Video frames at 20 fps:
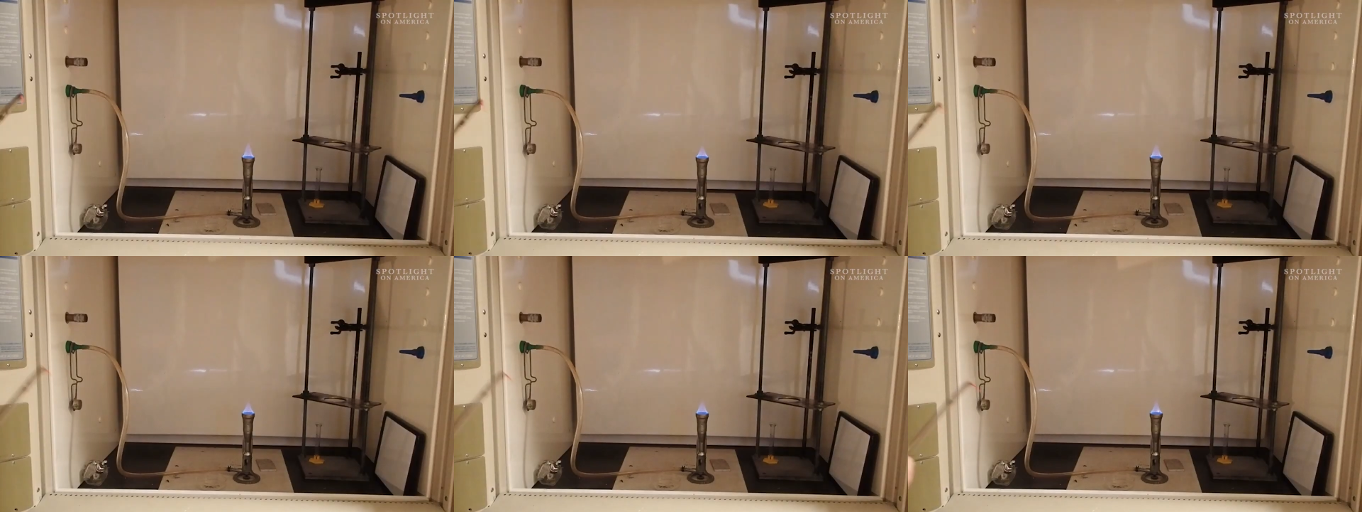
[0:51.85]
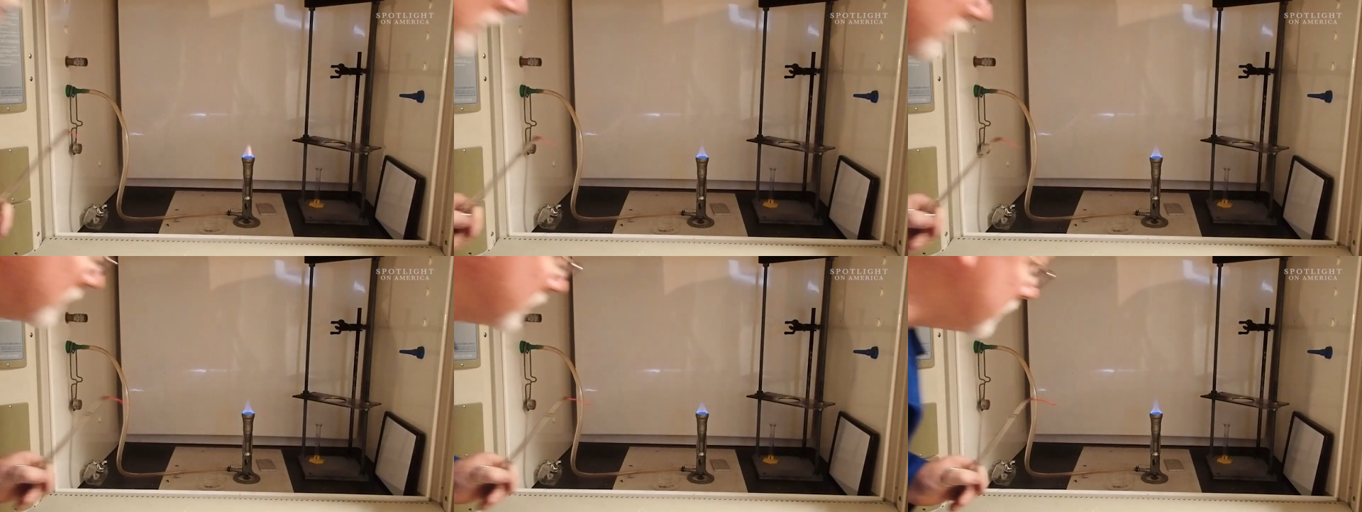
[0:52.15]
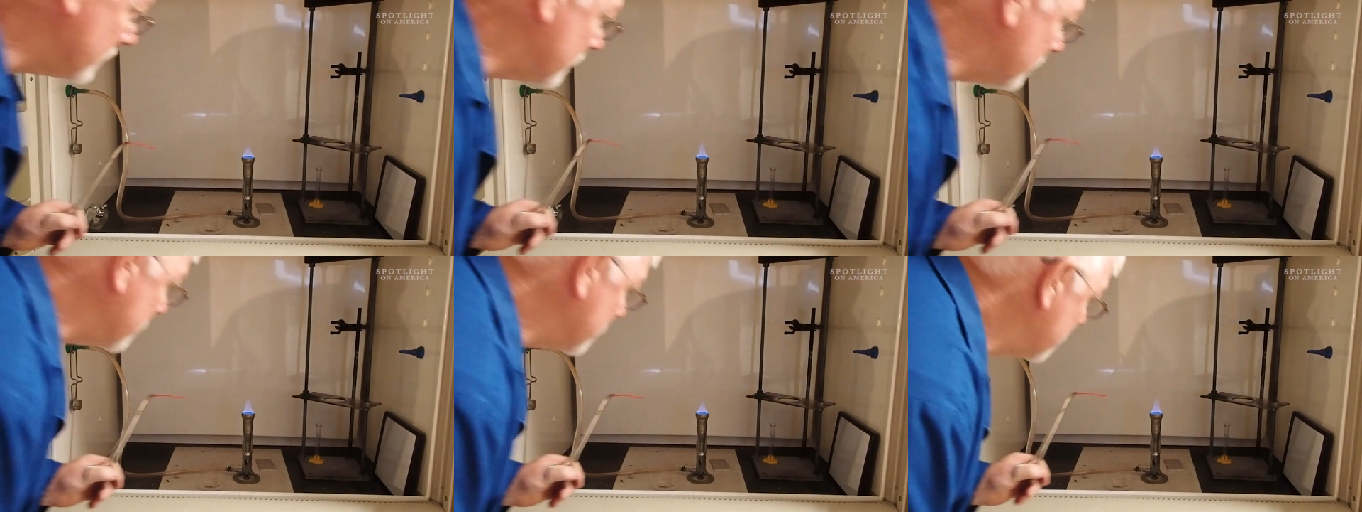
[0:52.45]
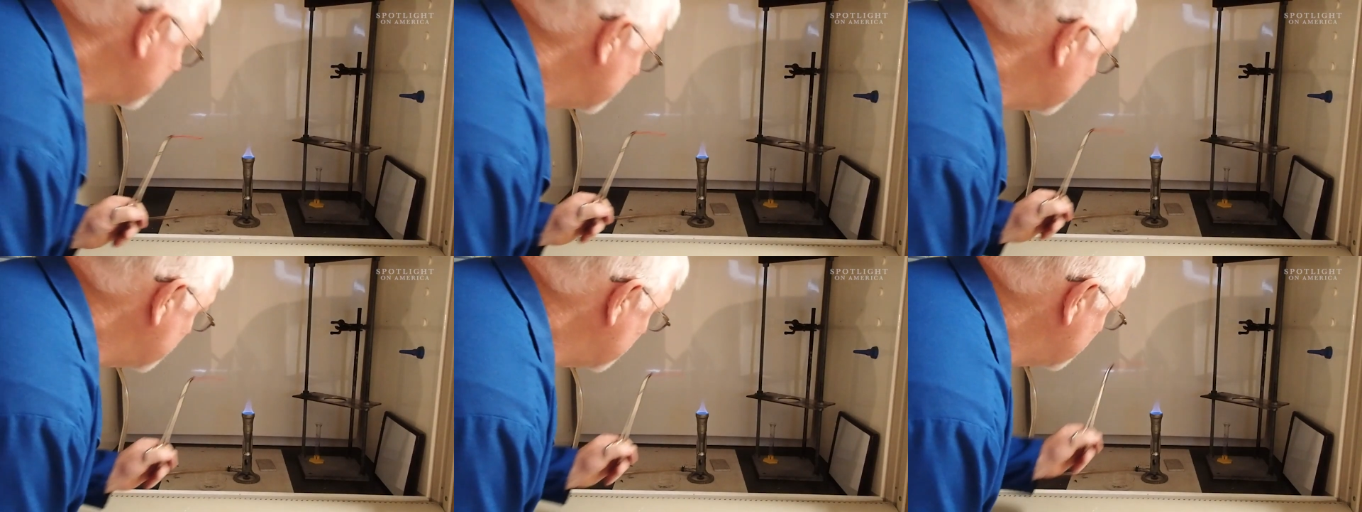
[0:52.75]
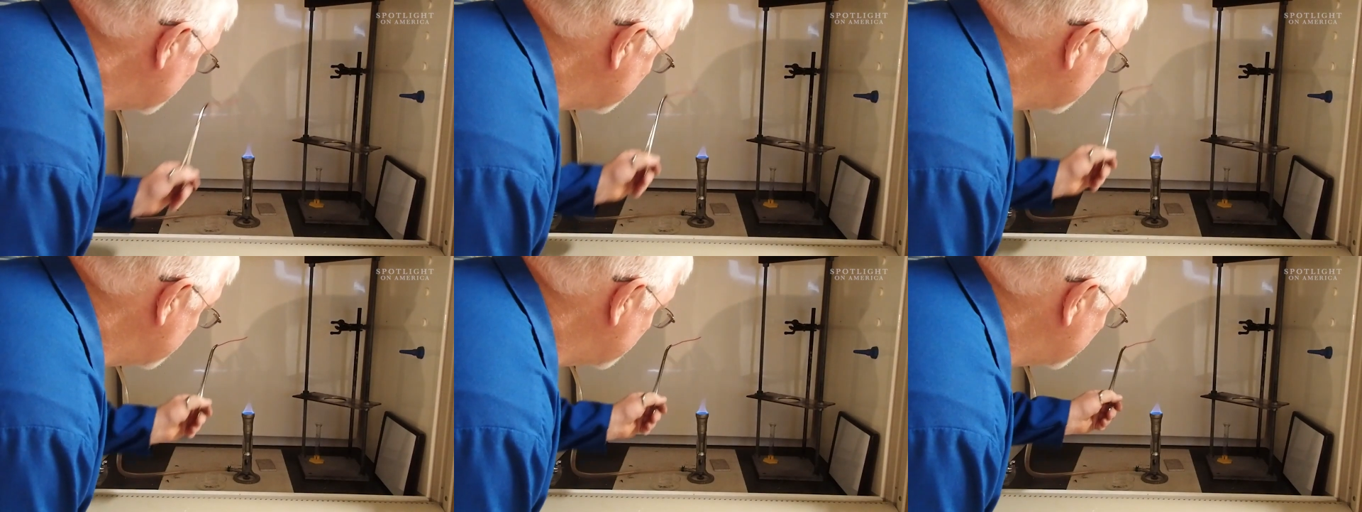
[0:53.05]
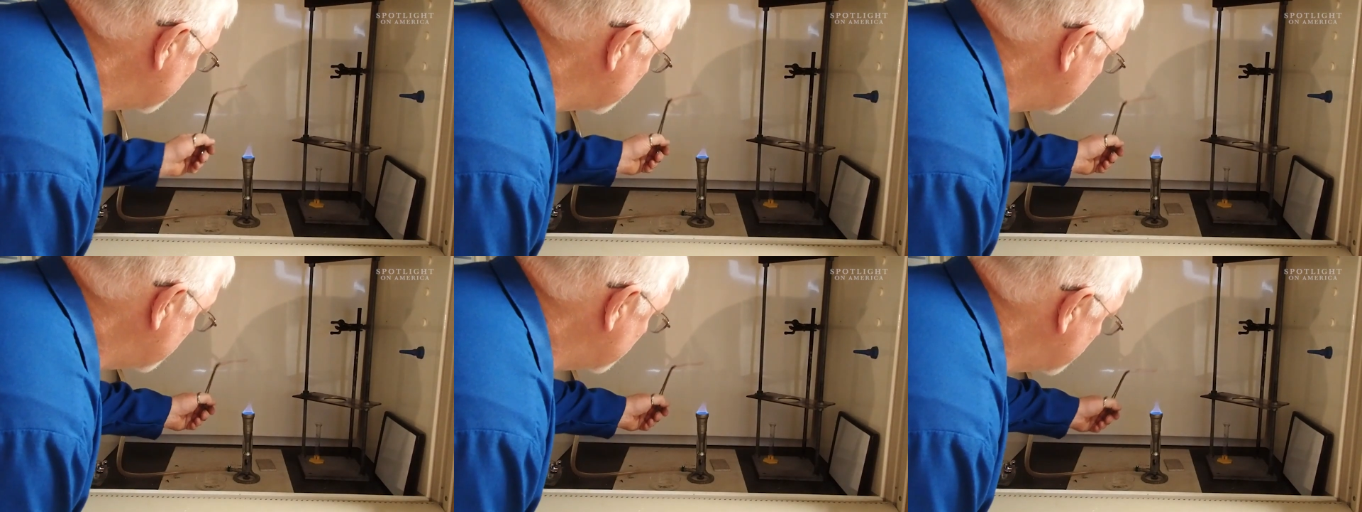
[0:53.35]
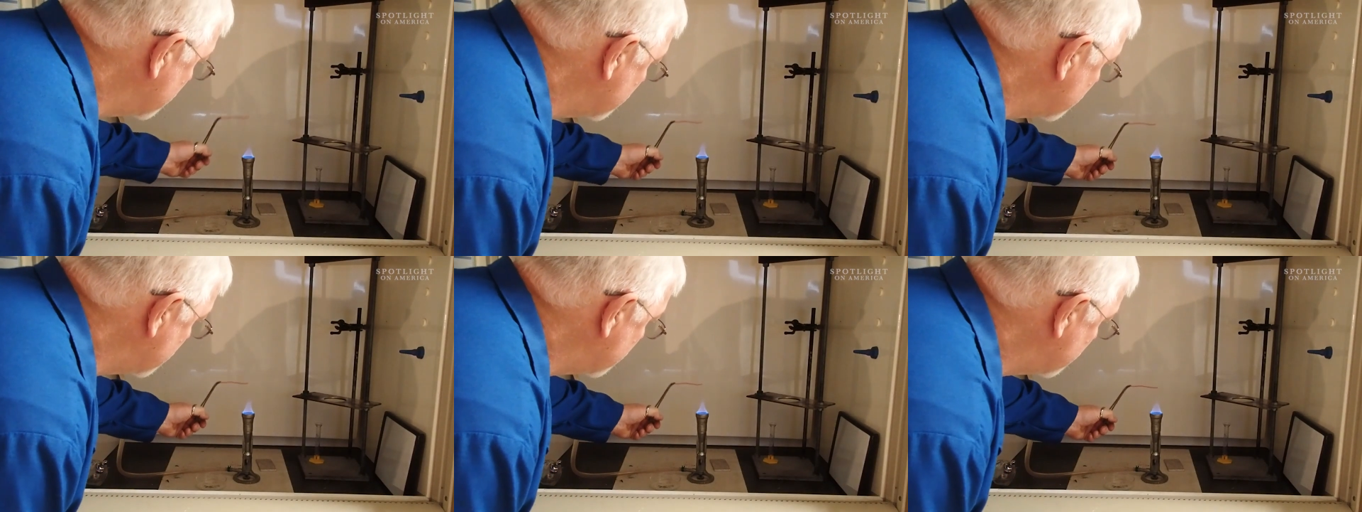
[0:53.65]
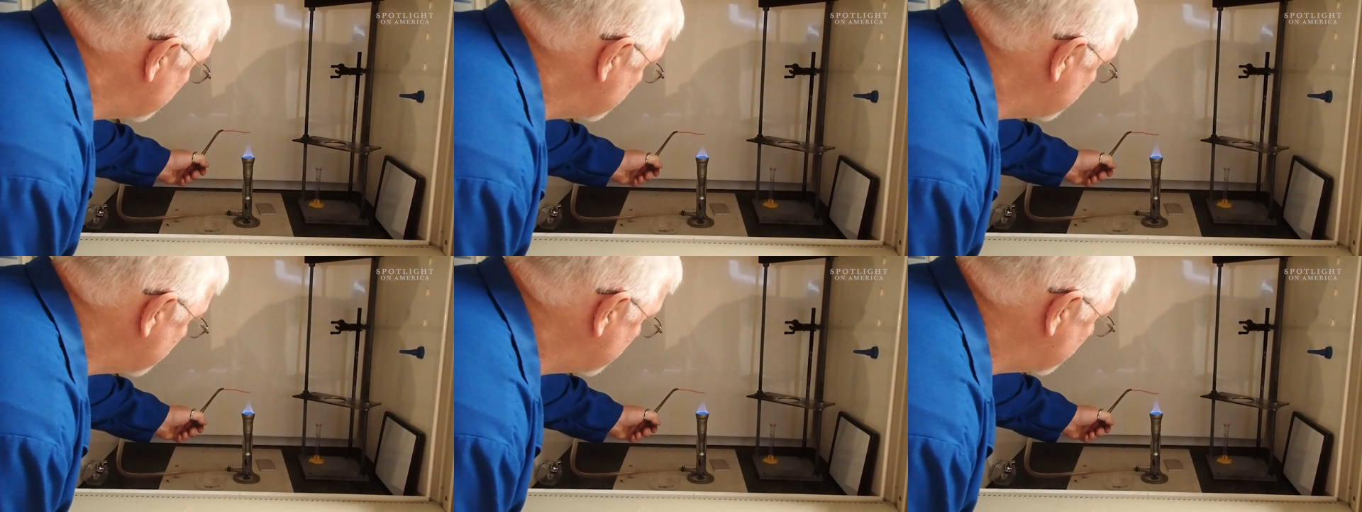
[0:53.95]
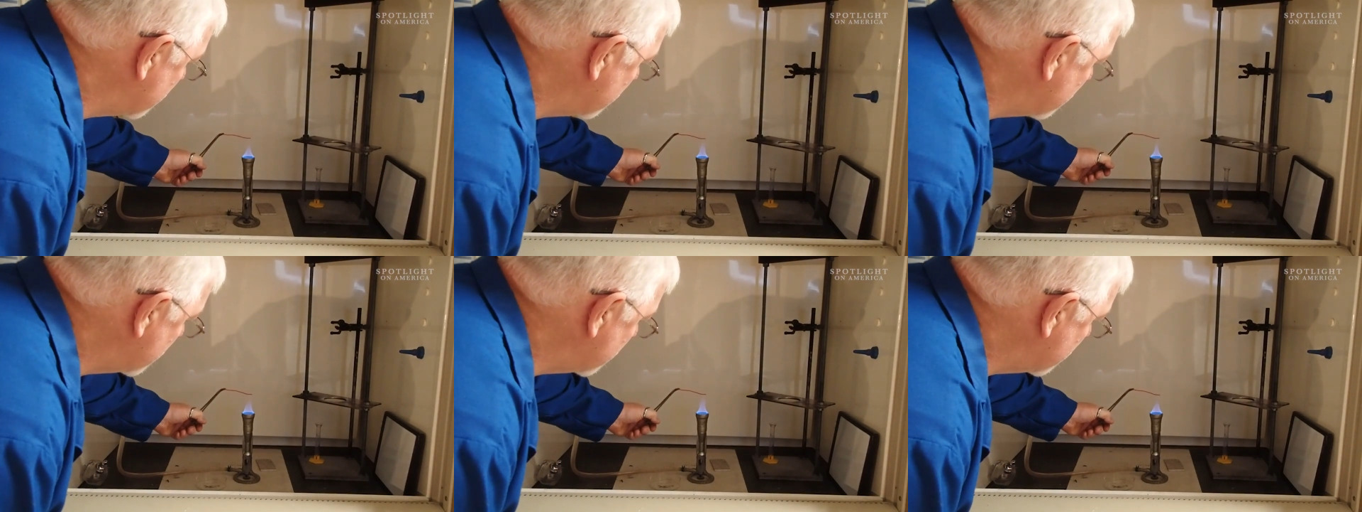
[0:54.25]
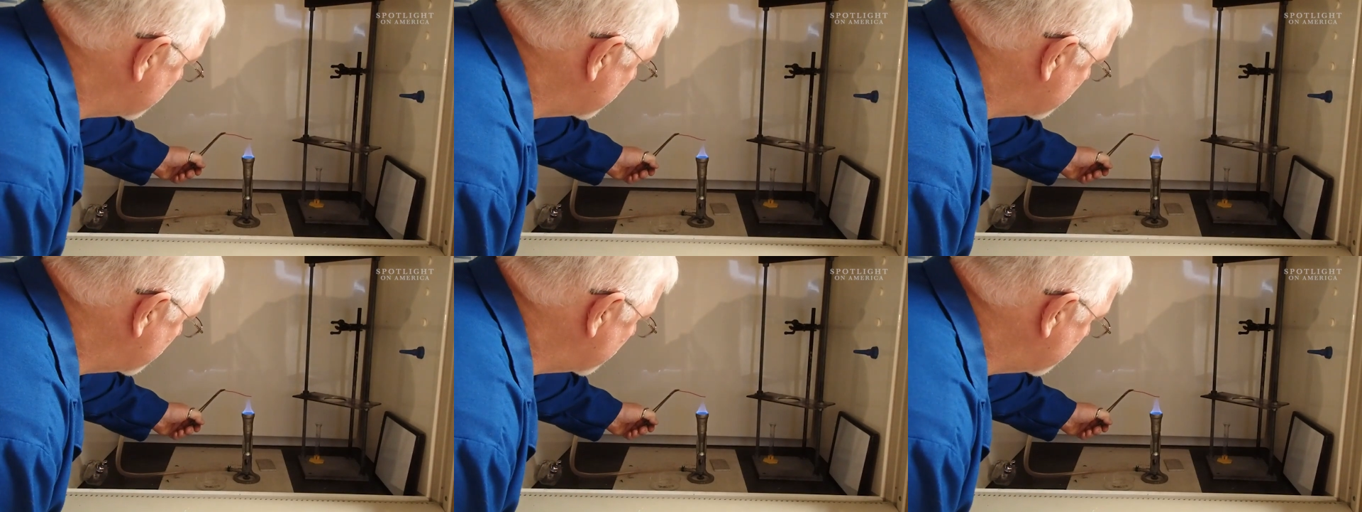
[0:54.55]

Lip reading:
(no speaker visible)